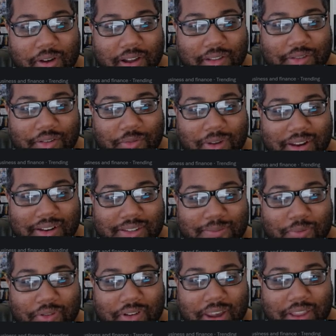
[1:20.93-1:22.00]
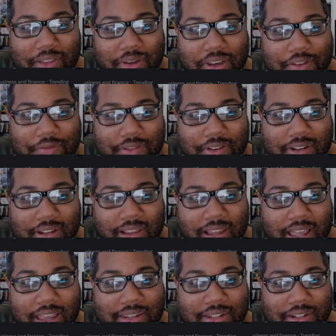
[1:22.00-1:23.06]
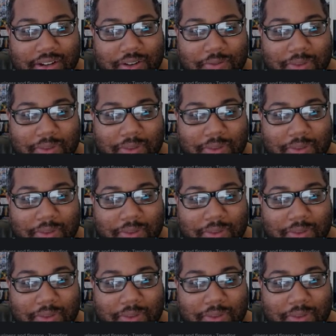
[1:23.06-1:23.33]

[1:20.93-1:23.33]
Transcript: out their way to spoil Halo Infinite last year,